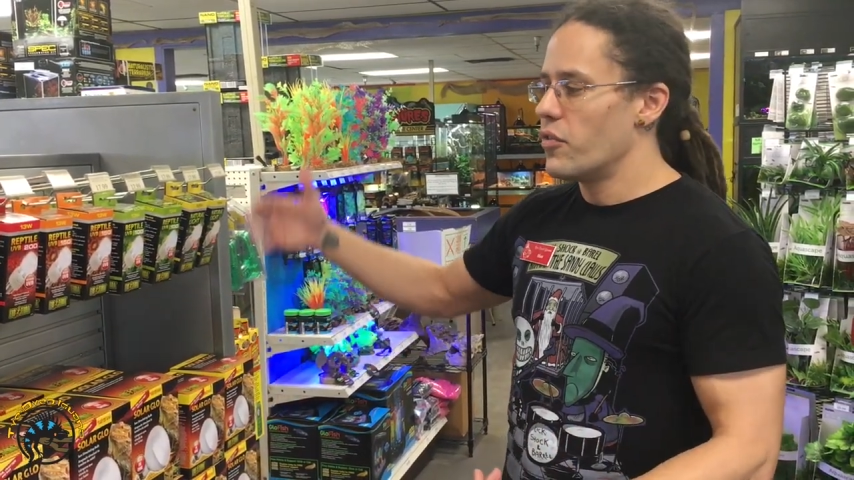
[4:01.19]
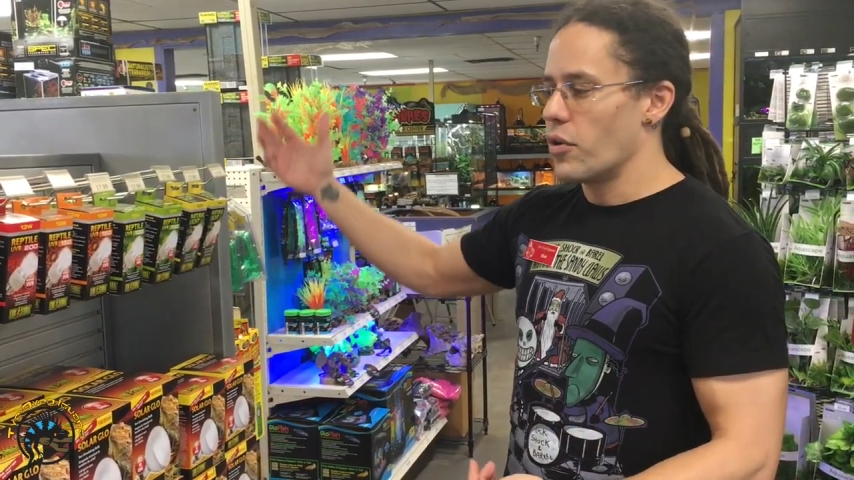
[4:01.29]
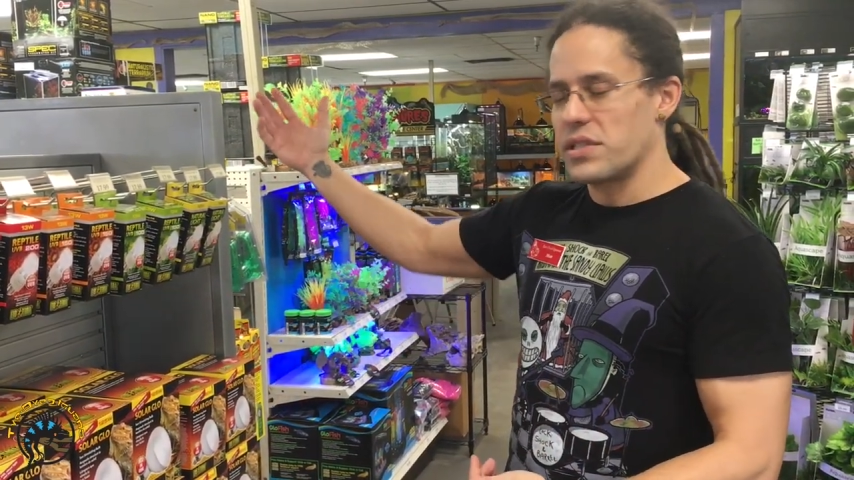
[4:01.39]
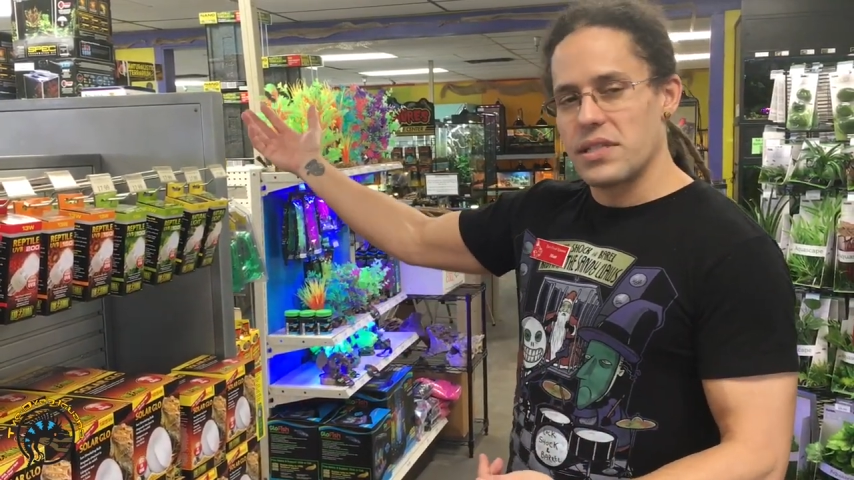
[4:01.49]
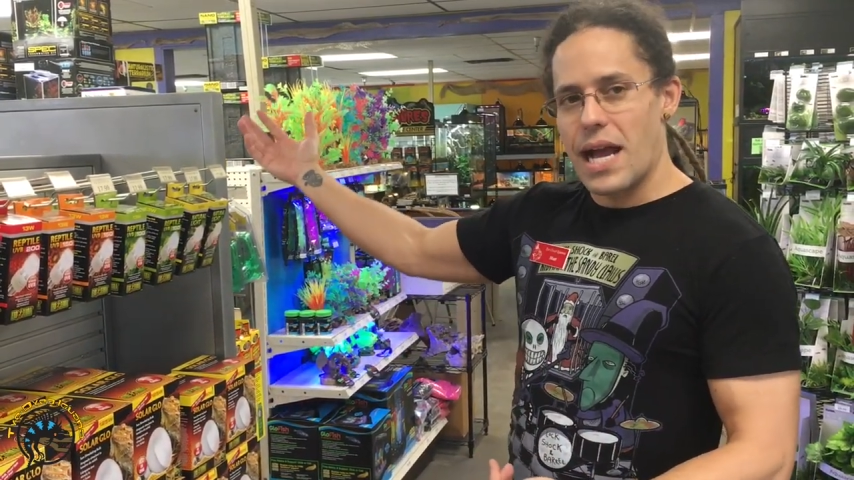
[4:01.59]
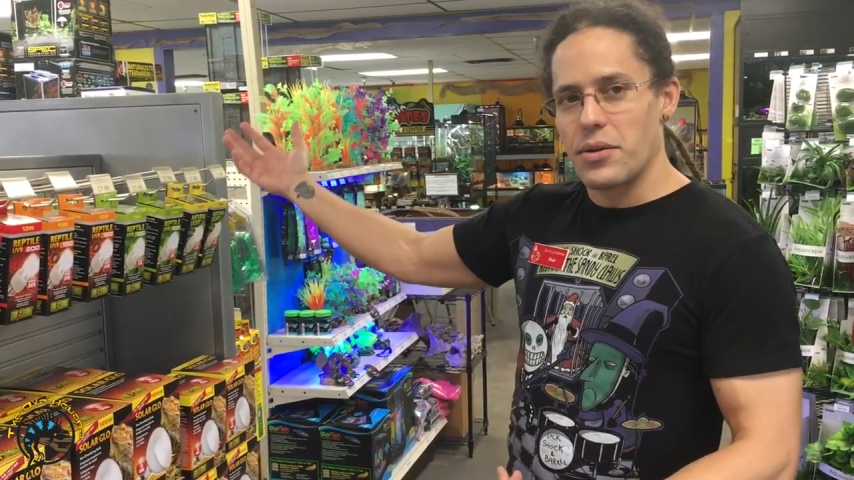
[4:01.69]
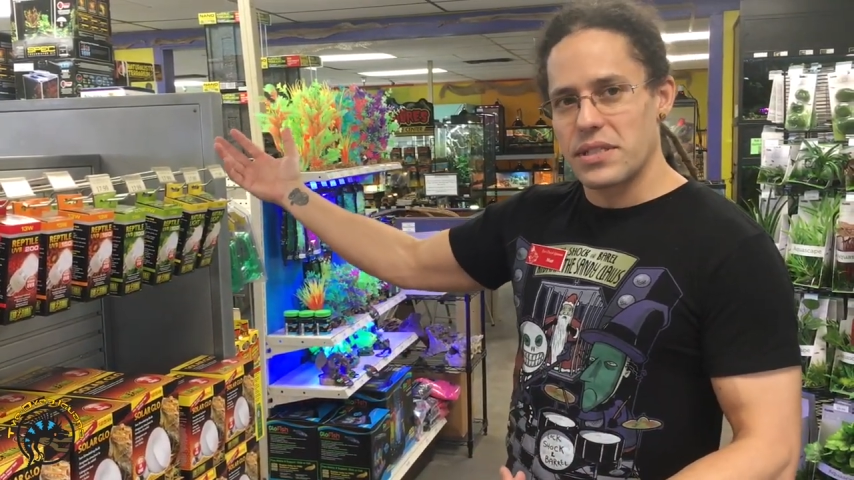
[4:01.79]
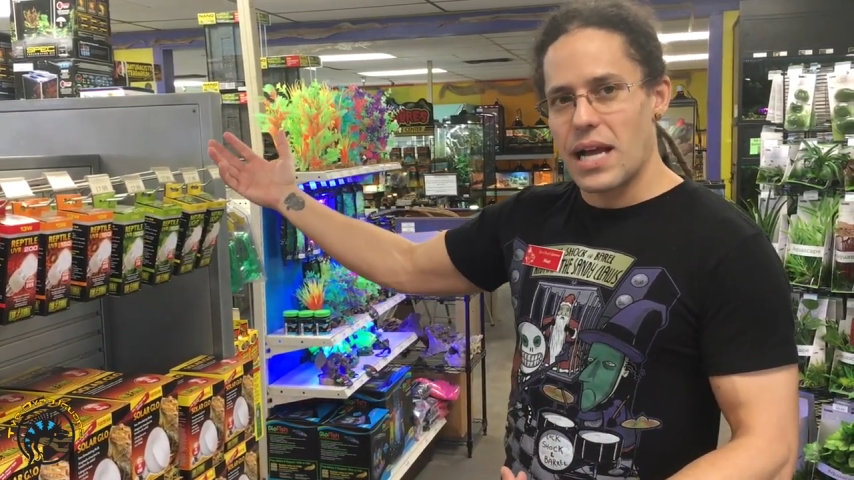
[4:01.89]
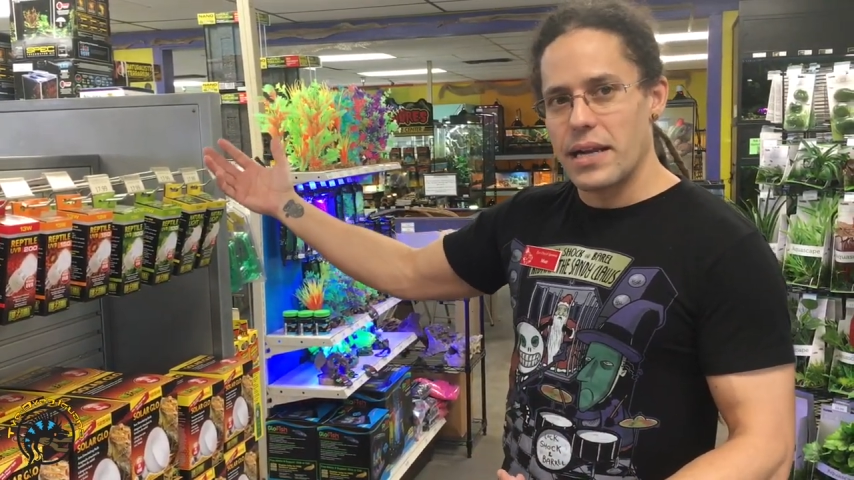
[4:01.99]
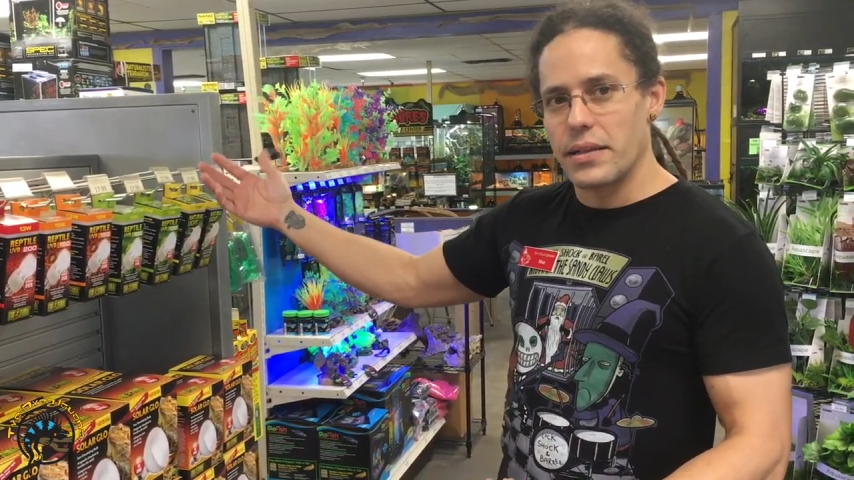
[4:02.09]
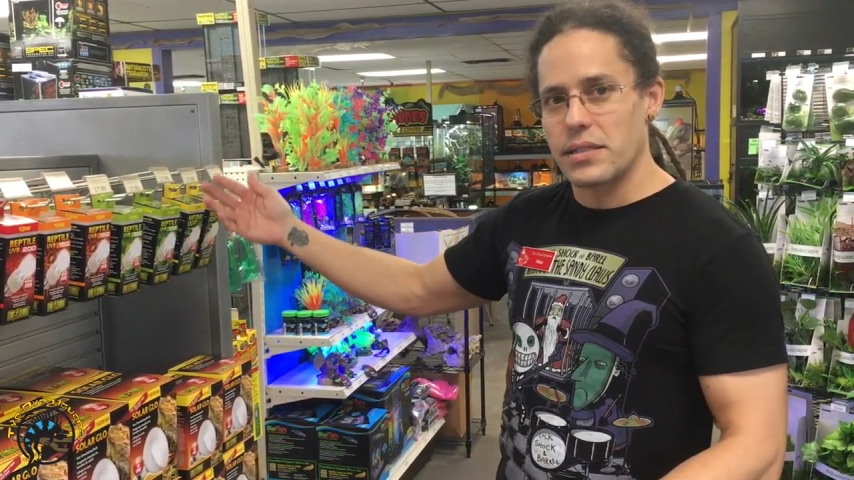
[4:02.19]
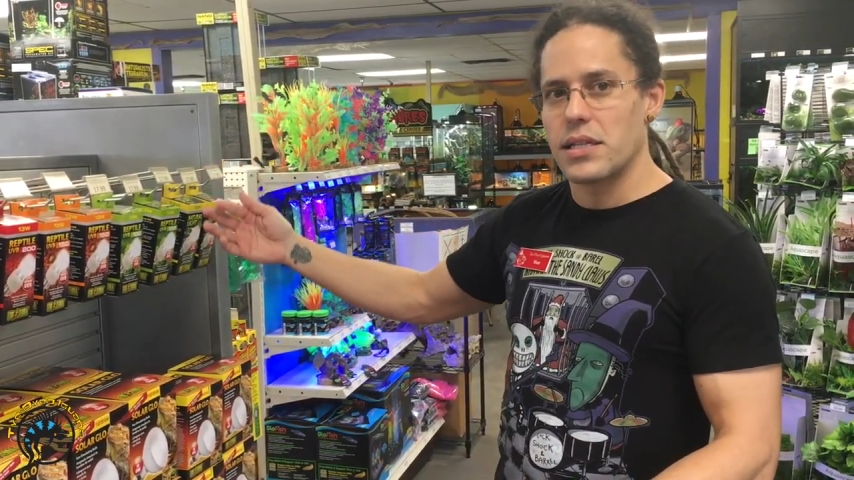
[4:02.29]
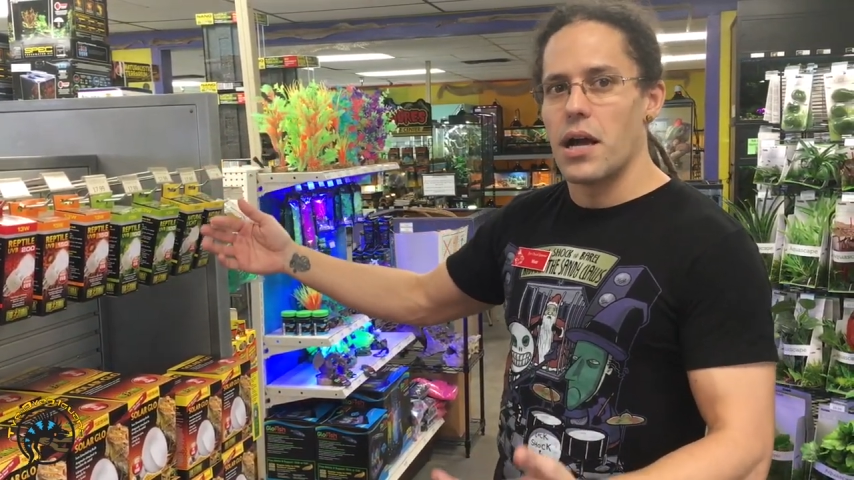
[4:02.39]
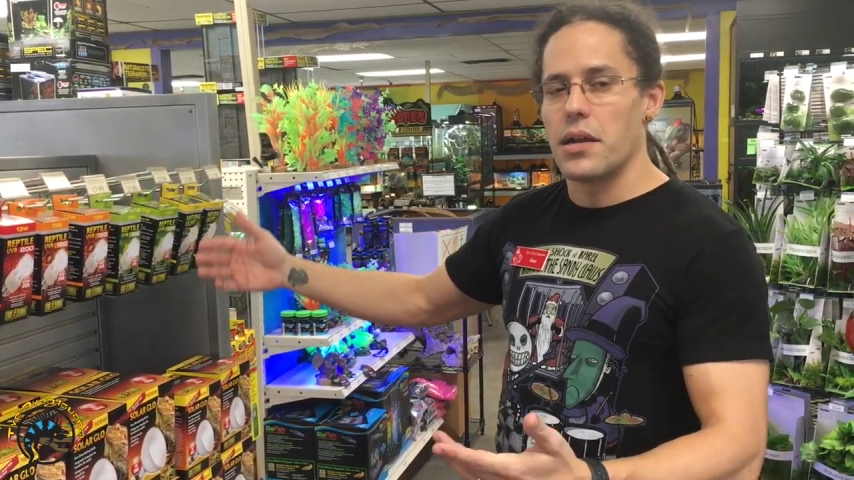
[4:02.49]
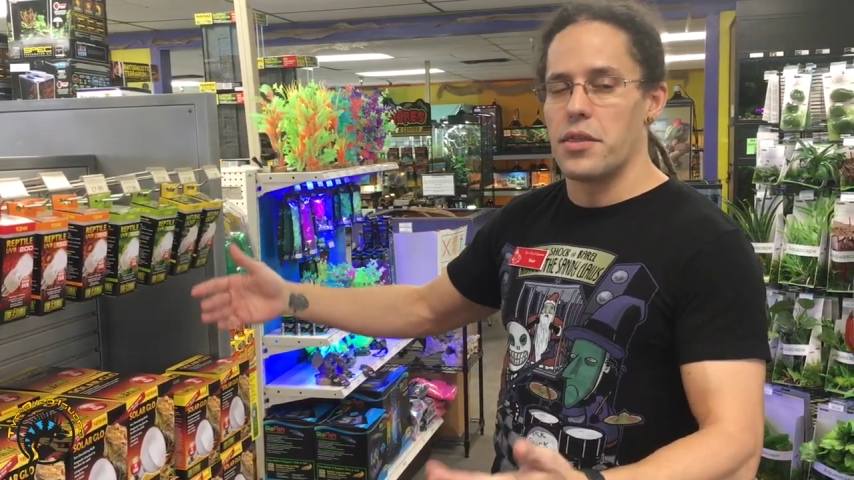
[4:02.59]
versus outside in the
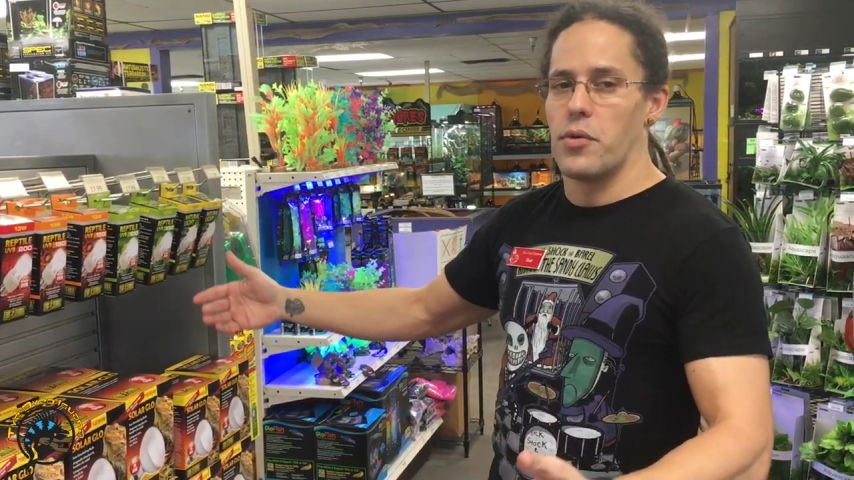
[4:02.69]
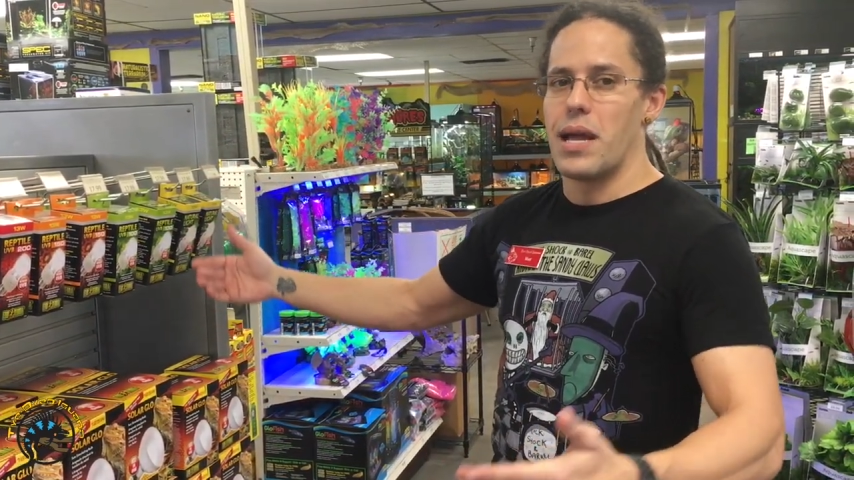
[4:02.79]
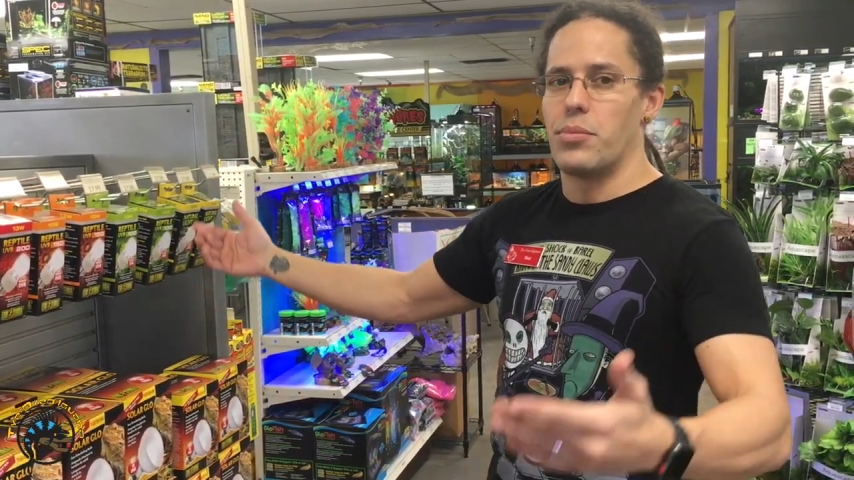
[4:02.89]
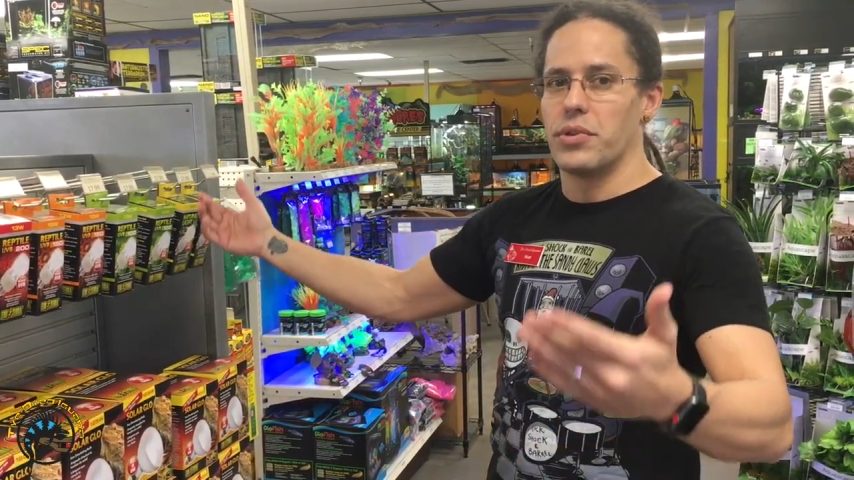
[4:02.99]
sun that they're